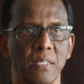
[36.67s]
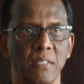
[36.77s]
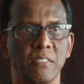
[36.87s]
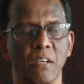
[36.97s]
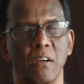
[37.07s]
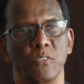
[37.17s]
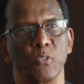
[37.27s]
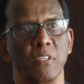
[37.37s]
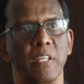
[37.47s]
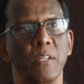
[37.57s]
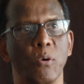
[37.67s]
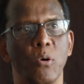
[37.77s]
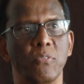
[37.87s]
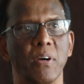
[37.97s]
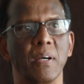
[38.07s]
This arch was leaning
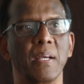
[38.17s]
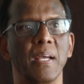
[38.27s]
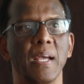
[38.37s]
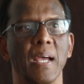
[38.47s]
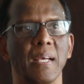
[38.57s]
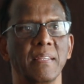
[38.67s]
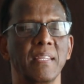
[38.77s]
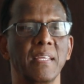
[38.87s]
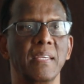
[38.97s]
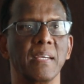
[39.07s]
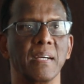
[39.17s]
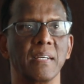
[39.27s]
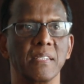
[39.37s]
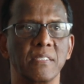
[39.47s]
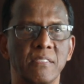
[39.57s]
over, and the
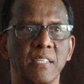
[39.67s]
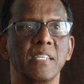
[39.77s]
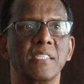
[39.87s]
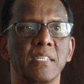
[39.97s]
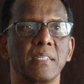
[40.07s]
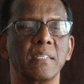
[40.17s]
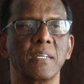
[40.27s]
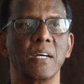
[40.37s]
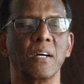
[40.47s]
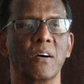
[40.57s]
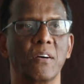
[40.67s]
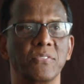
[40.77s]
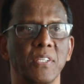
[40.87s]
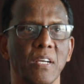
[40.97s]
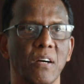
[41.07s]
center of
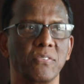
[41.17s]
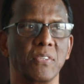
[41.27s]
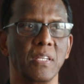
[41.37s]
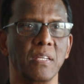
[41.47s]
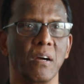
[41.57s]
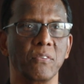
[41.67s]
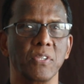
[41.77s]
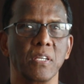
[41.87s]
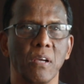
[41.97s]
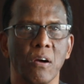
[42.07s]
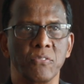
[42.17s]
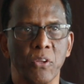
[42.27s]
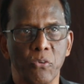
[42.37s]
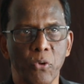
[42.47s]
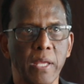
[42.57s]
the
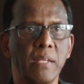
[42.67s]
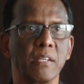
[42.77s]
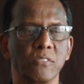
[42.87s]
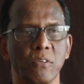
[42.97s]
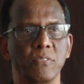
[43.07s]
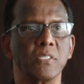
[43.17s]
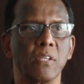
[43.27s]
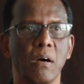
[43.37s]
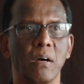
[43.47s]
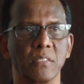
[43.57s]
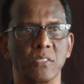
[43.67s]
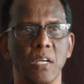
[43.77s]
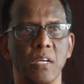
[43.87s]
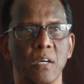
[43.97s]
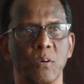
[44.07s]
radius of this arch
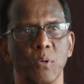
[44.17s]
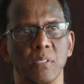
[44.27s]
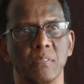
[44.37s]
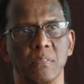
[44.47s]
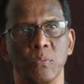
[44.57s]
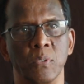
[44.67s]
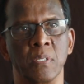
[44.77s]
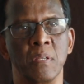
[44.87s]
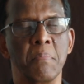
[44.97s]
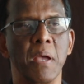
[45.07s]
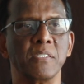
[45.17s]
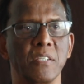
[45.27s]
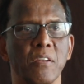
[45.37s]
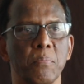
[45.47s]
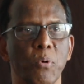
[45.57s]
was an
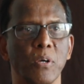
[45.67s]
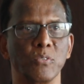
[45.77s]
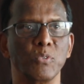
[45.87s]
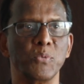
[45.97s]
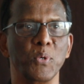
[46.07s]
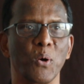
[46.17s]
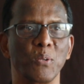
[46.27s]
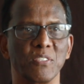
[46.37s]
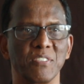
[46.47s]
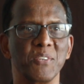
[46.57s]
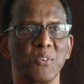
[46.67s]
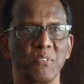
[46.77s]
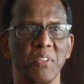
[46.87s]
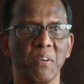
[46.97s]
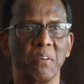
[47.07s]
imaginary point, which we call the center
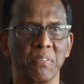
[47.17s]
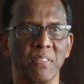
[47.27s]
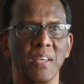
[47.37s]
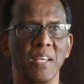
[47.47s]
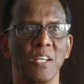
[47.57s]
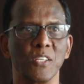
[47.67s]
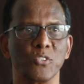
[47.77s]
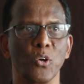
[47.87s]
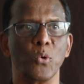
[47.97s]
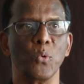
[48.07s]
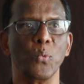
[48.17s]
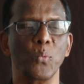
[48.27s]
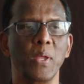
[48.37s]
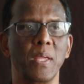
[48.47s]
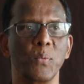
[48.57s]
of the earth. So
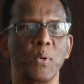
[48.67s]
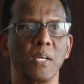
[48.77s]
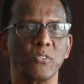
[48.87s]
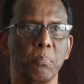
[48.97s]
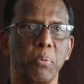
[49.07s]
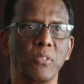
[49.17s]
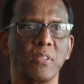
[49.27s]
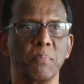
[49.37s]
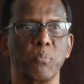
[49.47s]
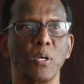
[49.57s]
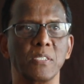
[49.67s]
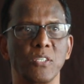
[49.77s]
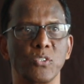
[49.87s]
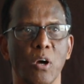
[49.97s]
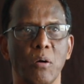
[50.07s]
we had to plot that point
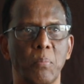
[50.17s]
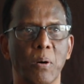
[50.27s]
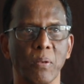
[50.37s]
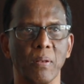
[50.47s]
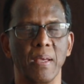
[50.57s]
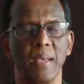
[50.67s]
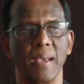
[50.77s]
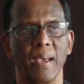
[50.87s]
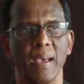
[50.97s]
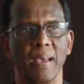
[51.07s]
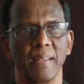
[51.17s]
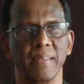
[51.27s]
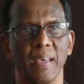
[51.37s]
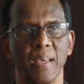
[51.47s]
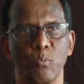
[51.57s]
into our model,
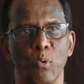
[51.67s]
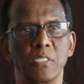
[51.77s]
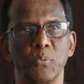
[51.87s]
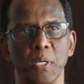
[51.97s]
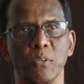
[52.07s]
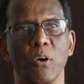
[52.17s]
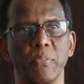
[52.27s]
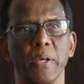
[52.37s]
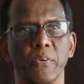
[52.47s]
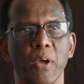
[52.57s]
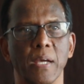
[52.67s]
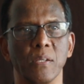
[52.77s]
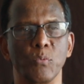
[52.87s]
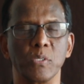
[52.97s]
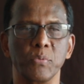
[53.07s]
and once we had got that right,
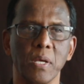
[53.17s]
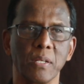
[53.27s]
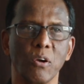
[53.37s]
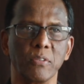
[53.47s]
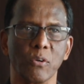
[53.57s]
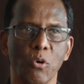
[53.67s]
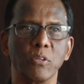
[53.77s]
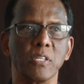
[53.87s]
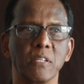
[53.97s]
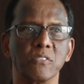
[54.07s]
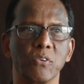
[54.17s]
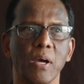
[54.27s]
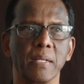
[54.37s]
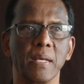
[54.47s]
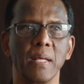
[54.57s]
and once we had got the coordinates
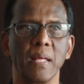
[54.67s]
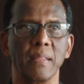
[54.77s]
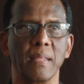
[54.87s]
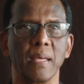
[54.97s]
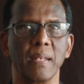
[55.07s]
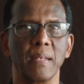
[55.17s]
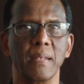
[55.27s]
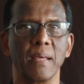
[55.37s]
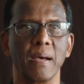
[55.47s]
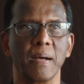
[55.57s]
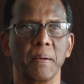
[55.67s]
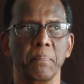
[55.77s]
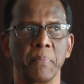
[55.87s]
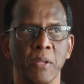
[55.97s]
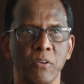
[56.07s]
right, then
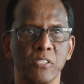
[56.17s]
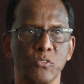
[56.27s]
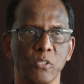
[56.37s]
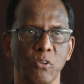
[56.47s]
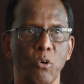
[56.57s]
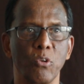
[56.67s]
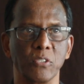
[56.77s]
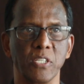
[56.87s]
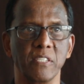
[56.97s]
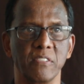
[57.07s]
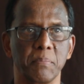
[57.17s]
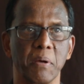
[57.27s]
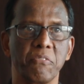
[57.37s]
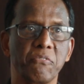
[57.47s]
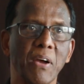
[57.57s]
the rest was a lot easier.
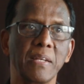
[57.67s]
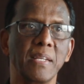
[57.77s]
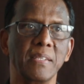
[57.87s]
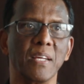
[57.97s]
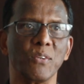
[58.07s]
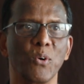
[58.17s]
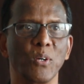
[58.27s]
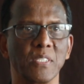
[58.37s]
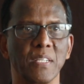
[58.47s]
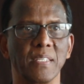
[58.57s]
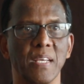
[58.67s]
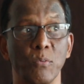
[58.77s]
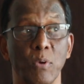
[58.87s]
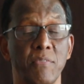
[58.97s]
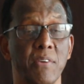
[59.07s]
But finding that coordinate,
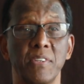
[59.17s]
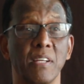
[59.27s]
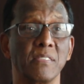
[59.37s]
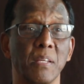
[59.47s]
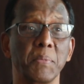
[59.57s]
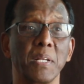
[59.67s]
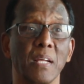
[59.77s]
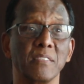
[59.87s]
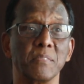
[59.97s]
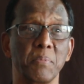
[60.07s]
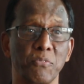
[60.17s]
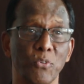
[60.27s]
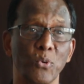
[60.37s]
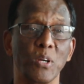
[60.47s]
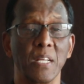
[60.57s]
we've never done something like this
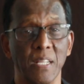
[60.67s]
before.